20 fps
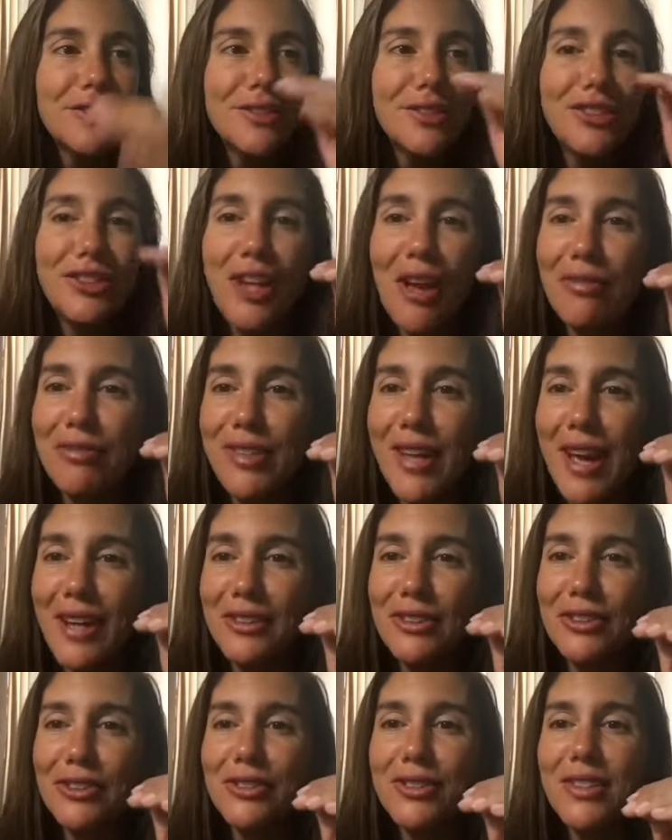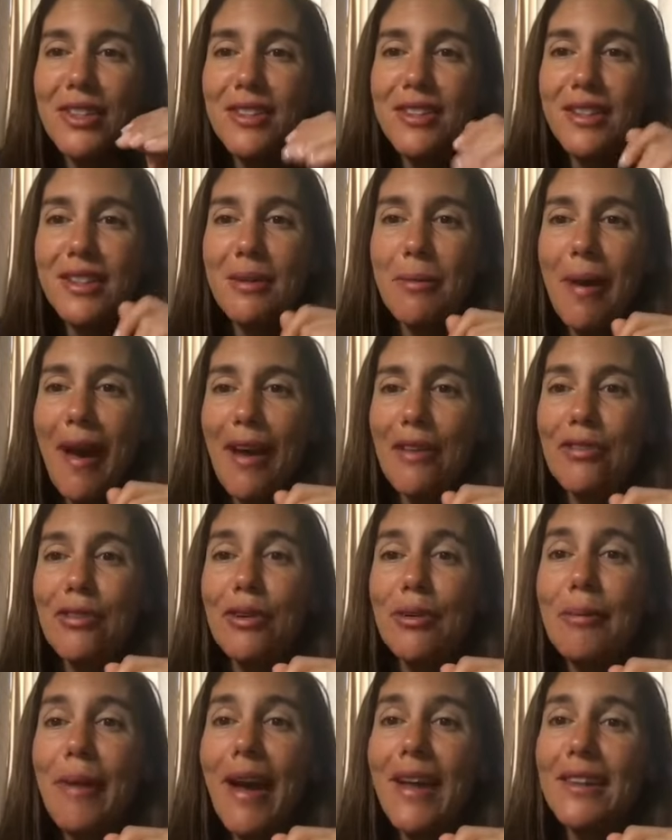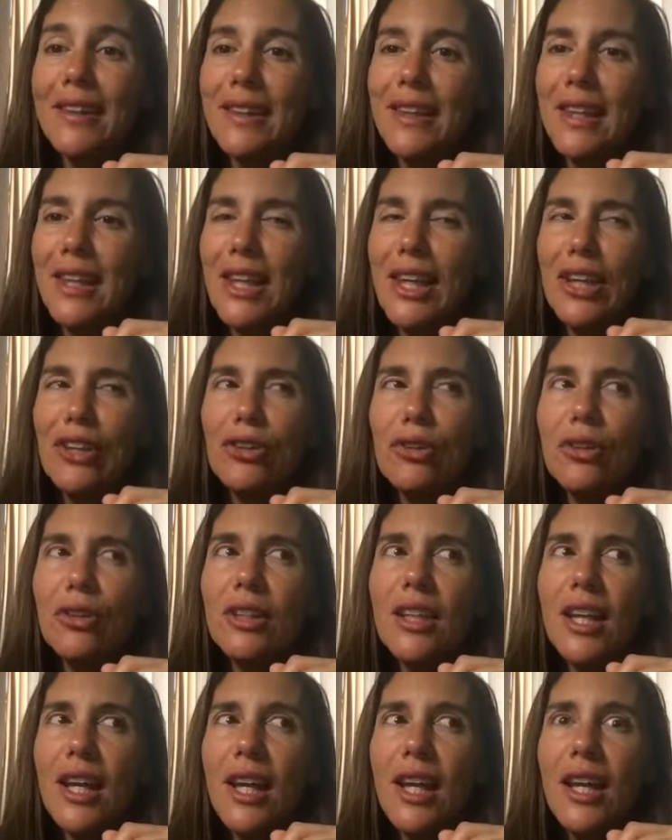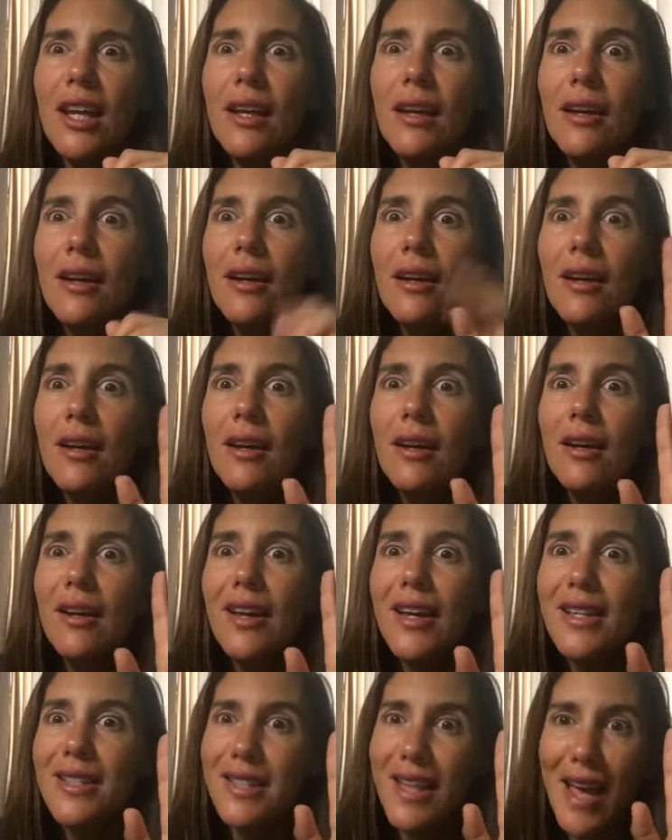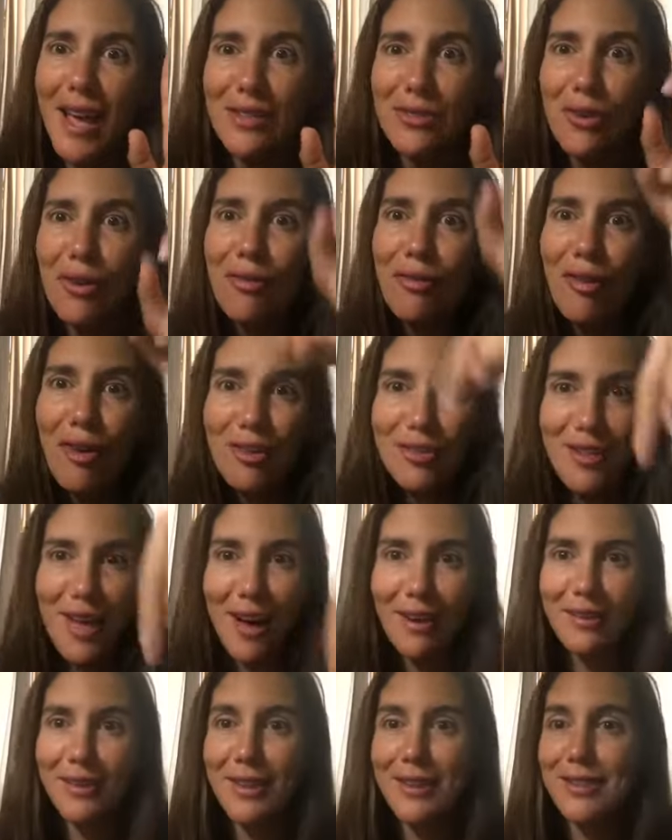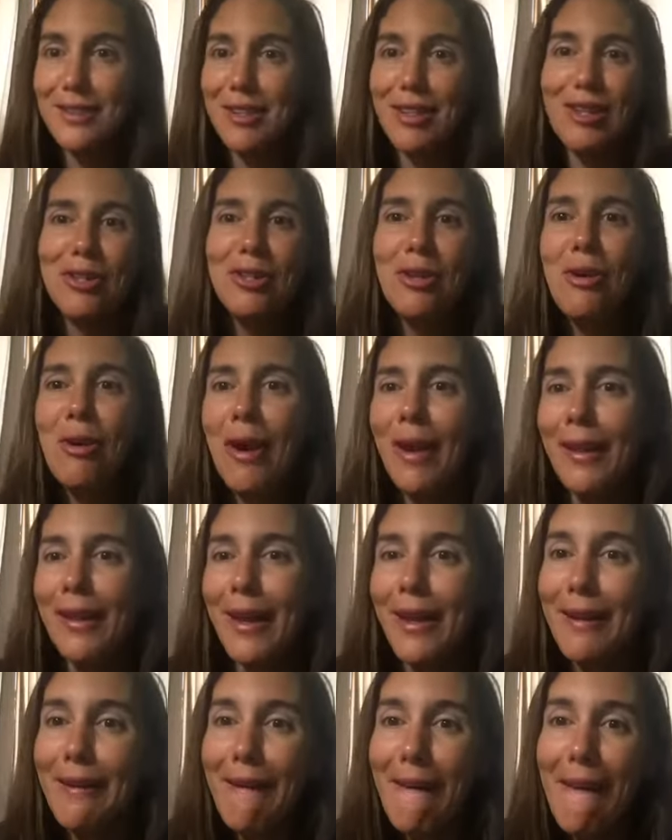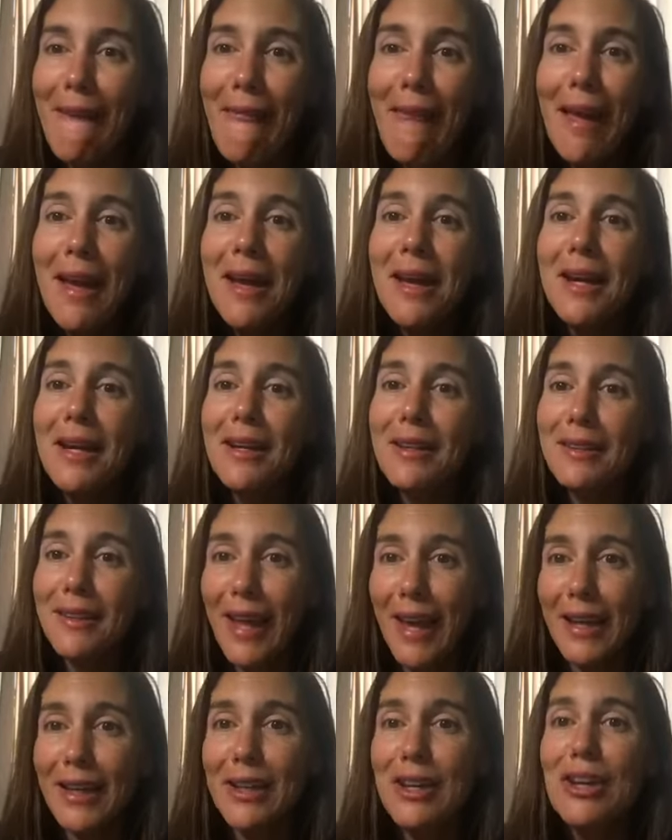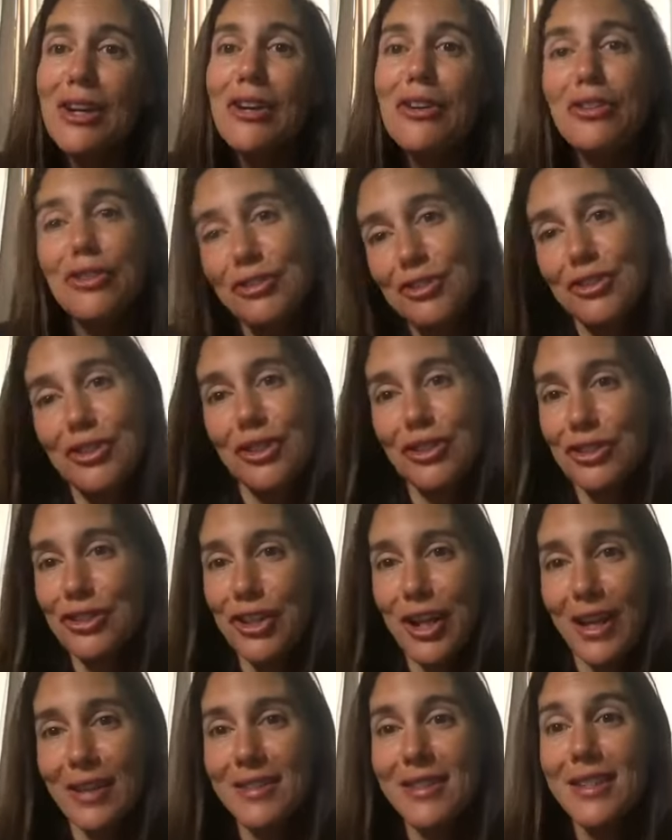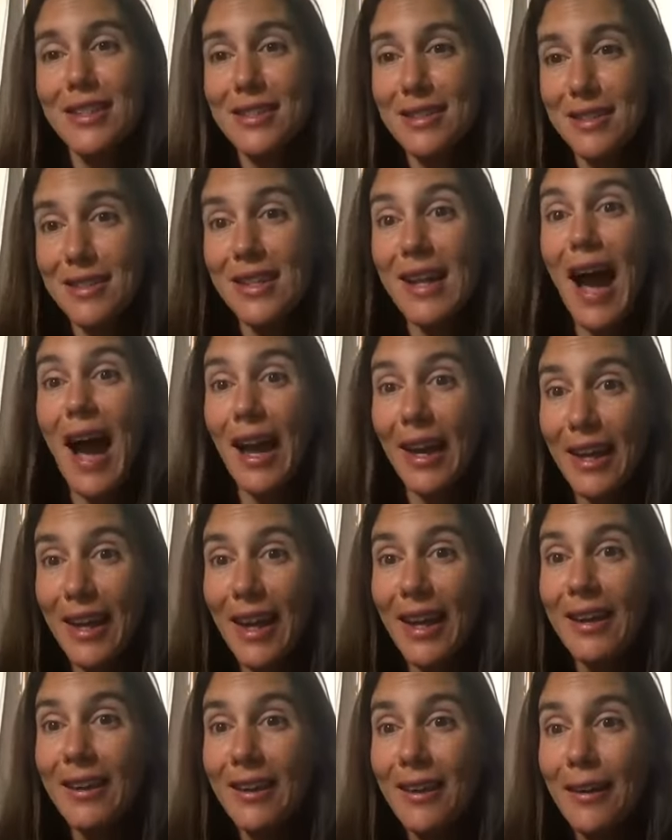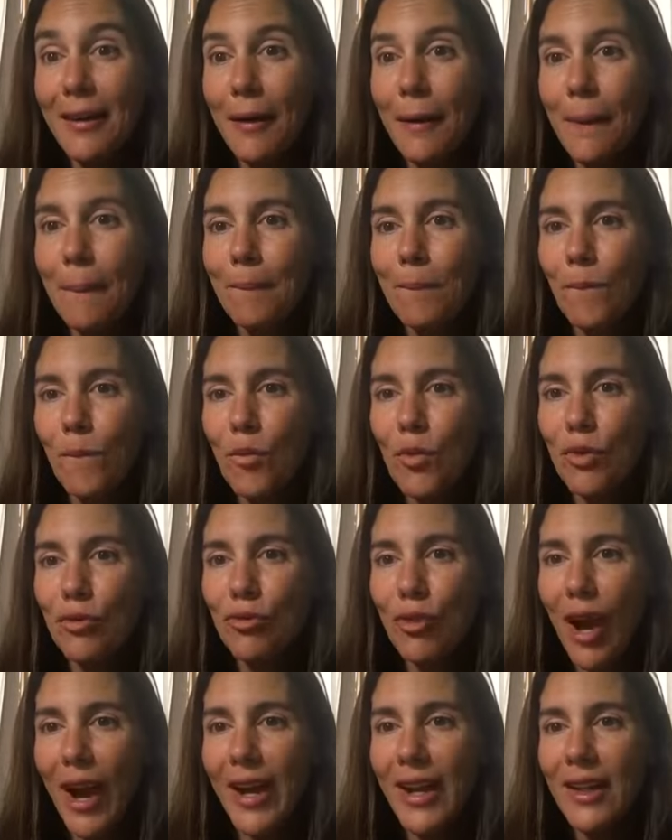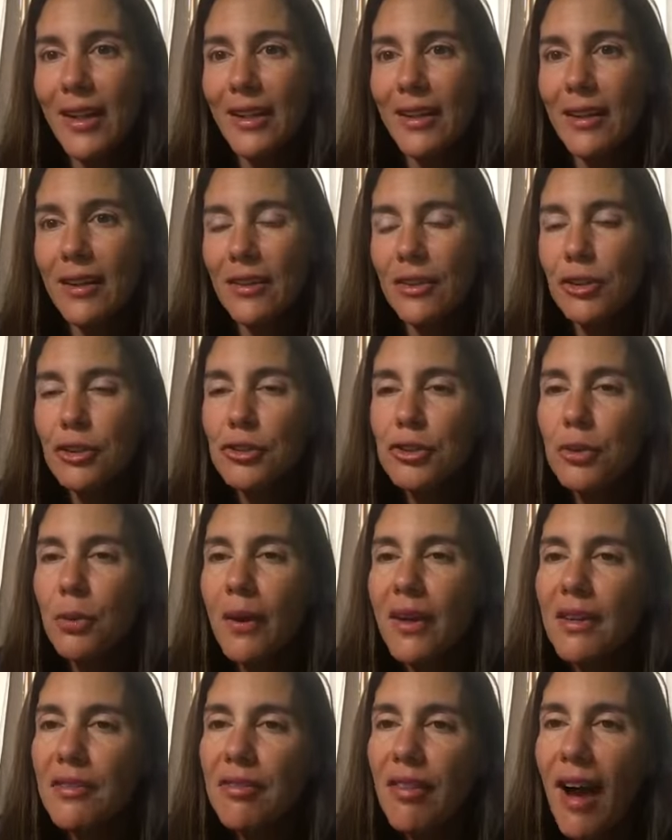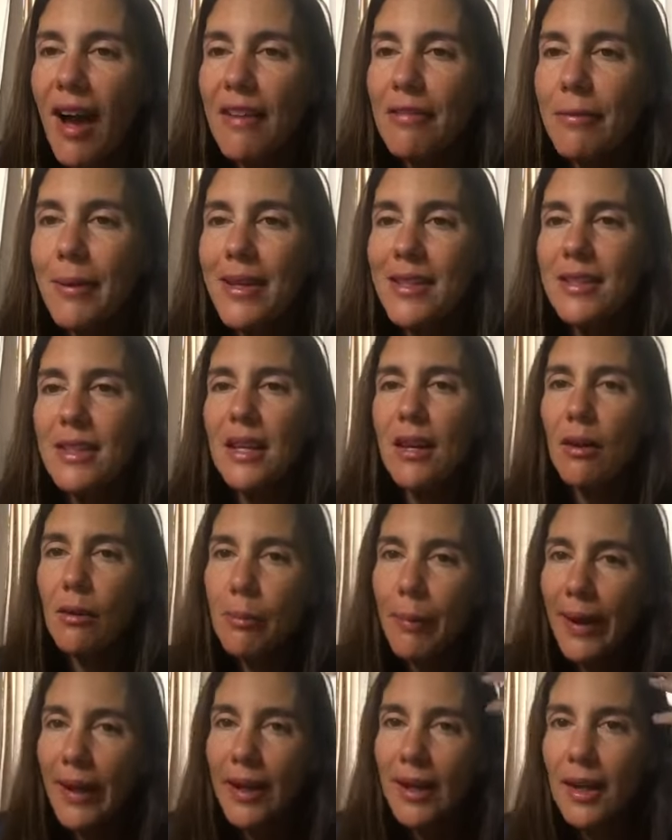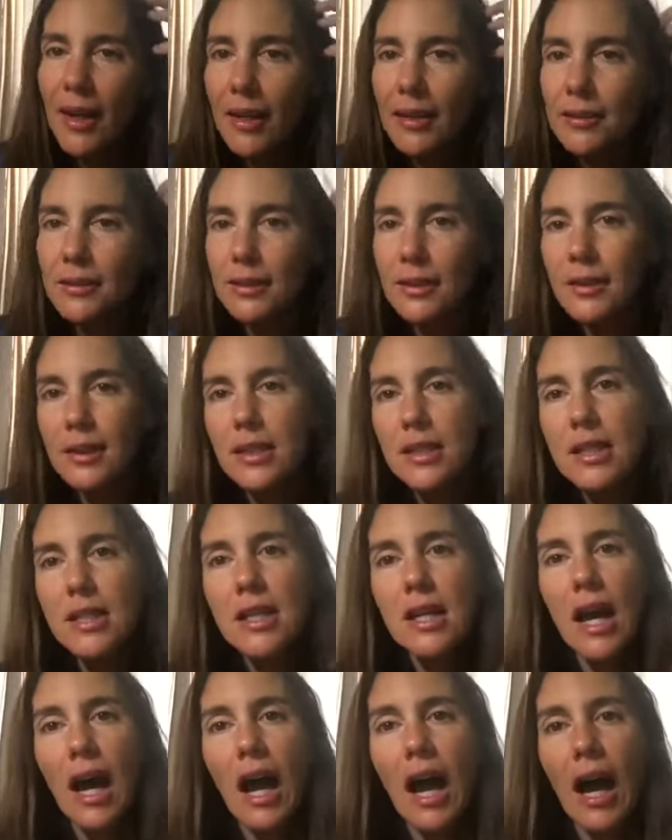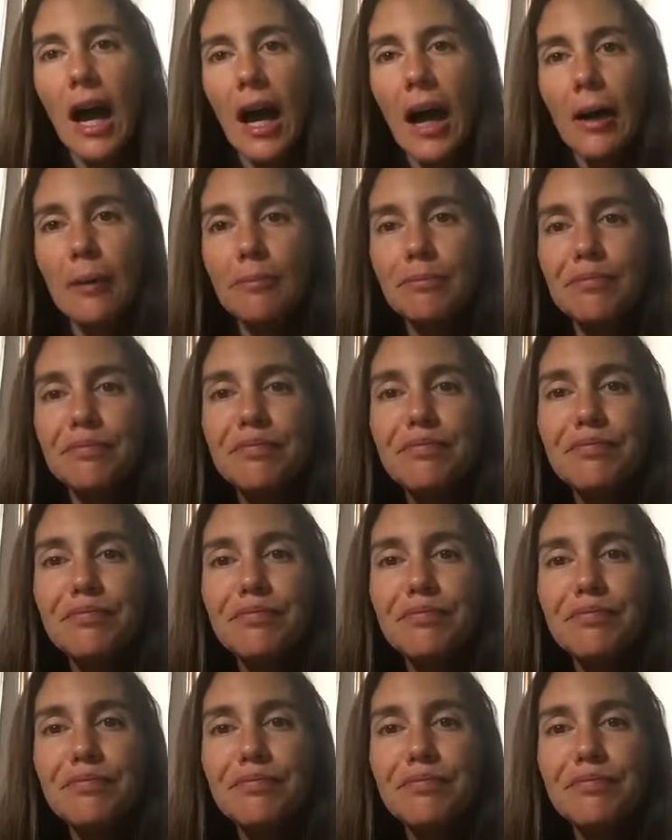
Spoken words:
Jeff Daniels is in the bathroom and literally his asshole falls out into the toilet? Like, there's a good chance he's dying, right? You're 25, Macy? Oh my God.